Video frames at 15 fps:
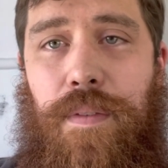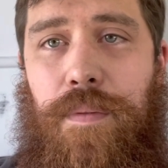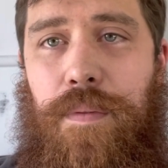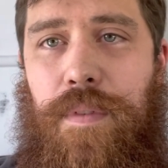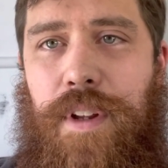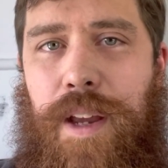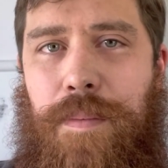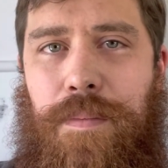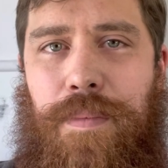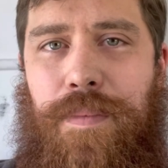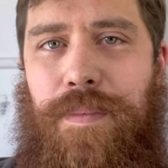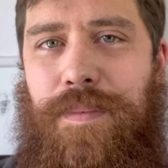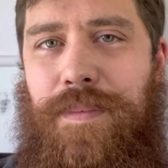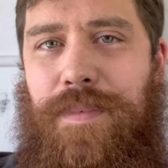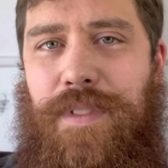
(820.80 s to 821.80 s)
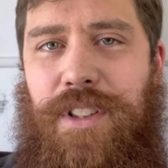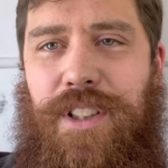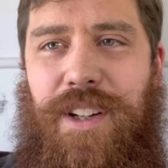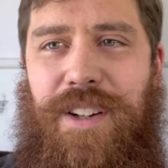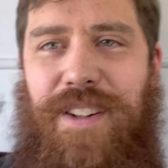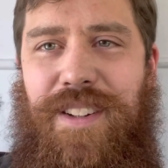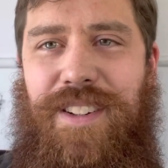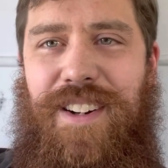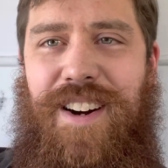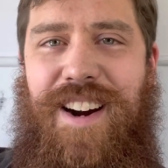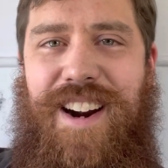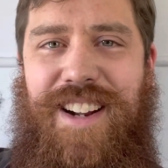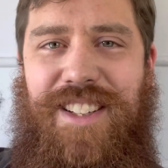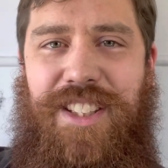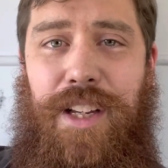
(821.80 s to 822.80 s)
yep. So, all
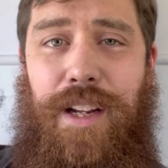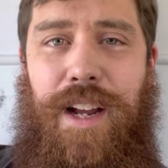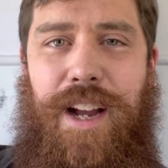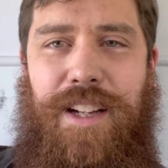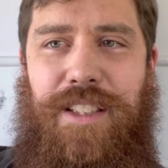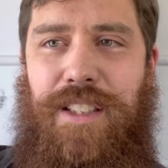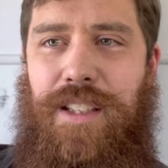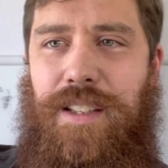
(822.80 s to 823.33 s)
right, see you guys.